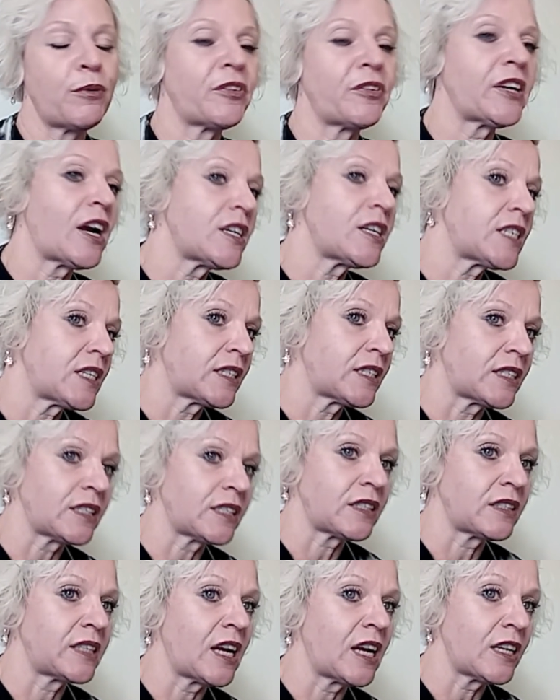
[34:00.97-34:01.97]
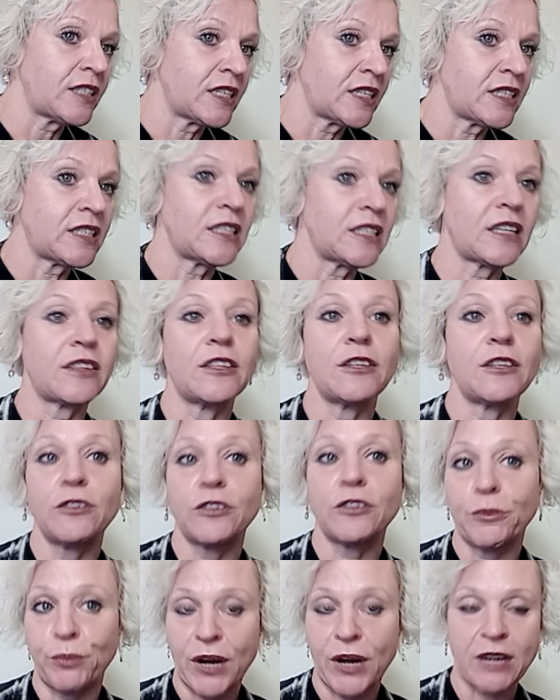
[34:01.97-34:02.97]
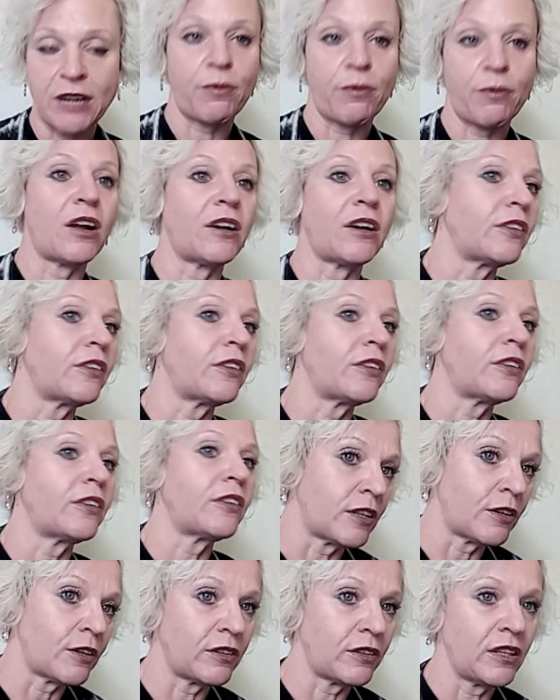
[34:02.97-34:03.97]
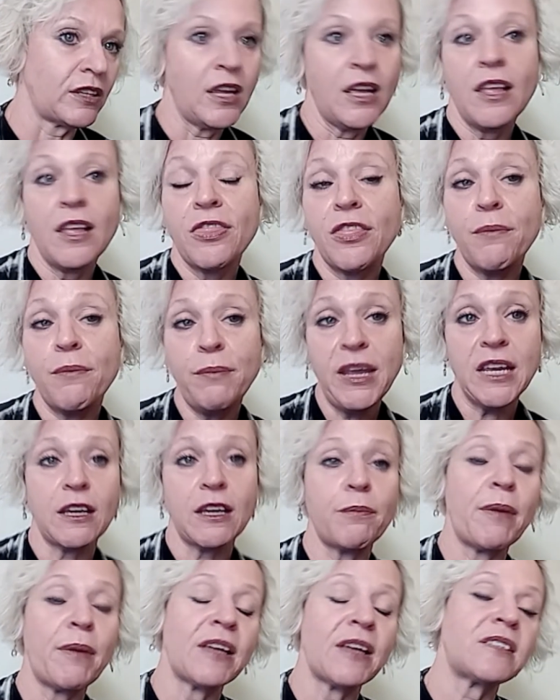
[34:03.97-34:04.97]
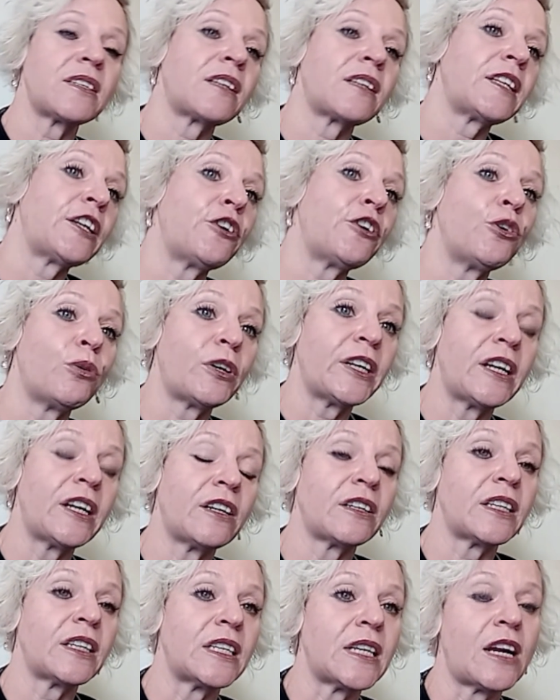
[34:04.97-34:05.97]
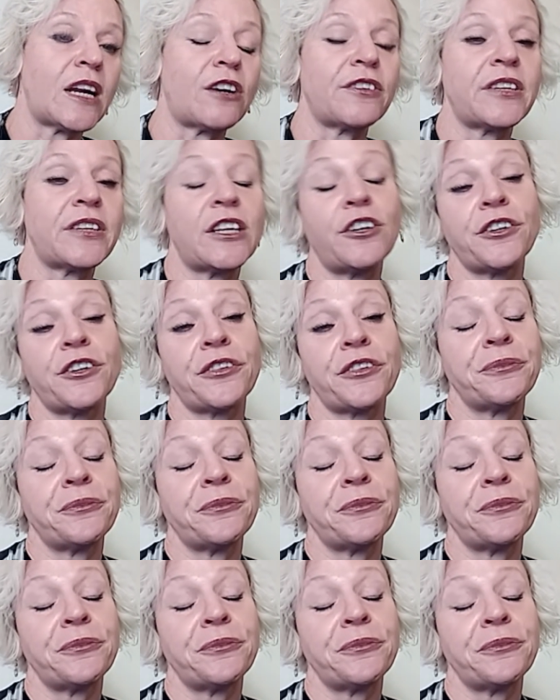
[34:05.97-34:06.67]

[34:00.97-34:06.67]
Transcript: the autistic, the preyed upon, the meek, basically, who are here to inherit the earth.